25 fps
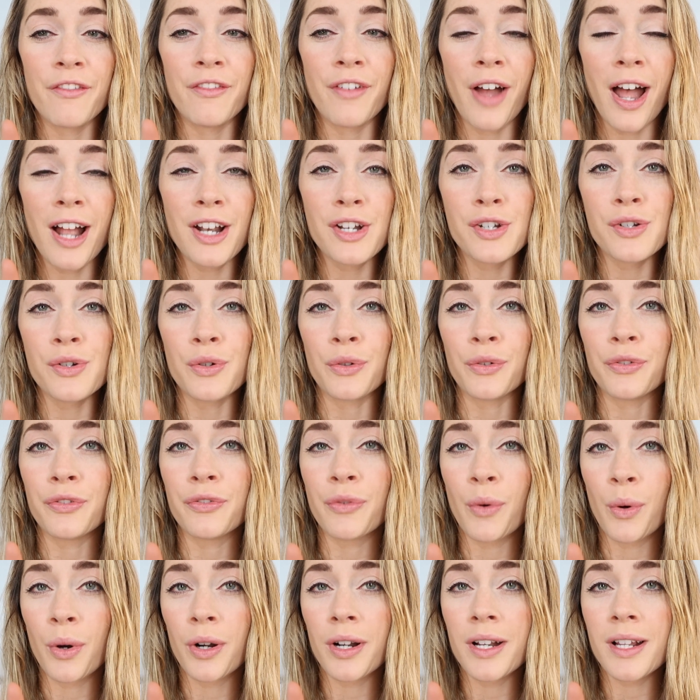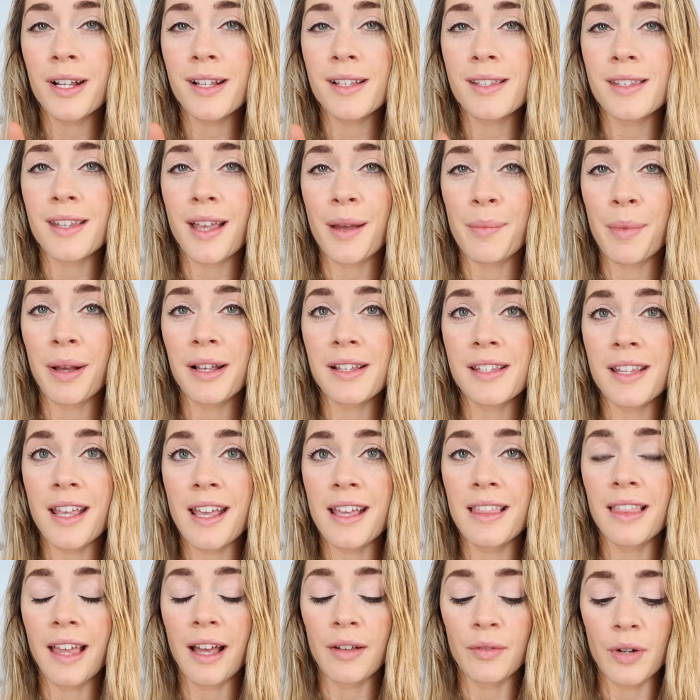vaginal fornix. Am I
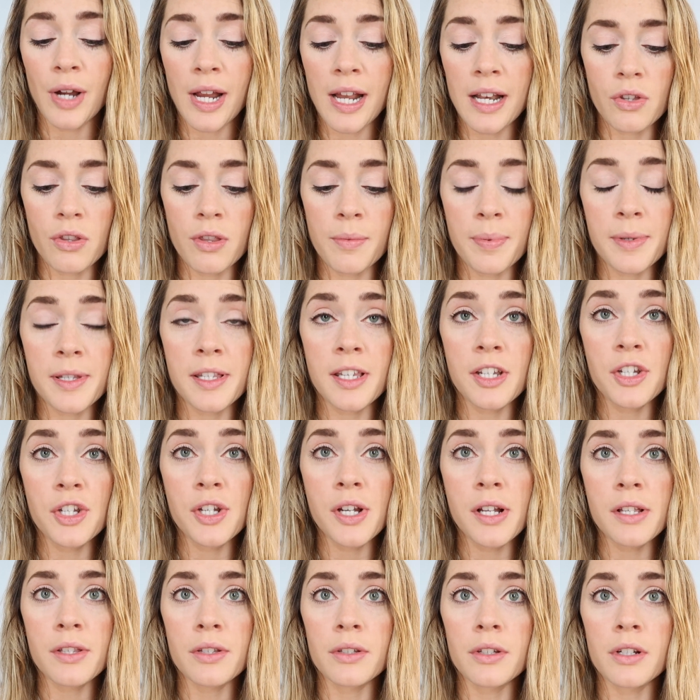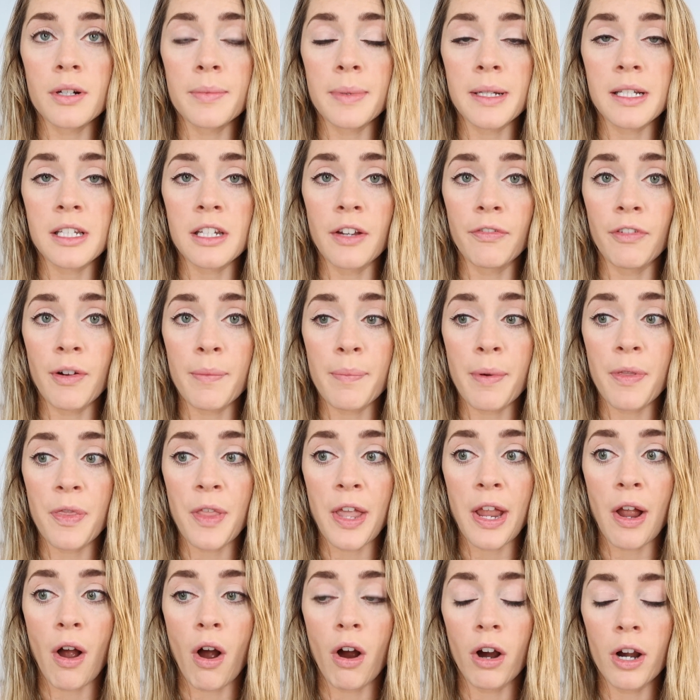saying that right? So the positioning is a little bit different, but
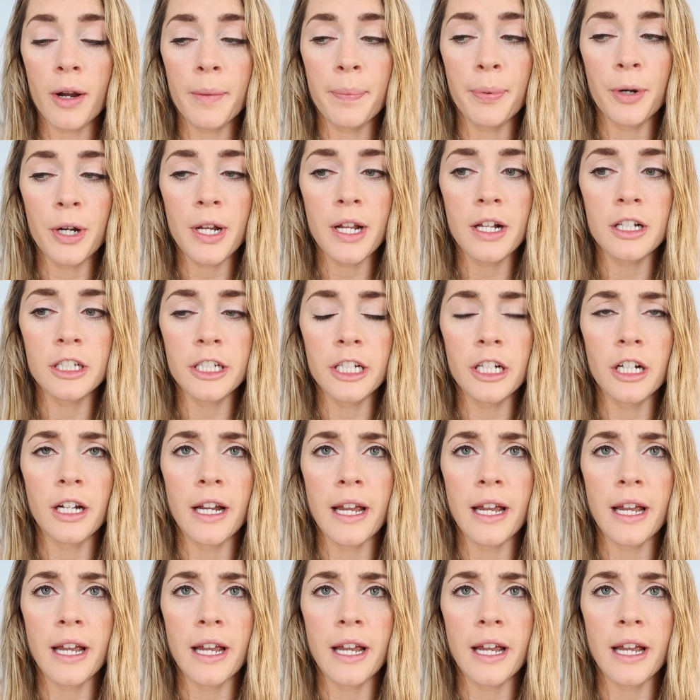they are pretty clear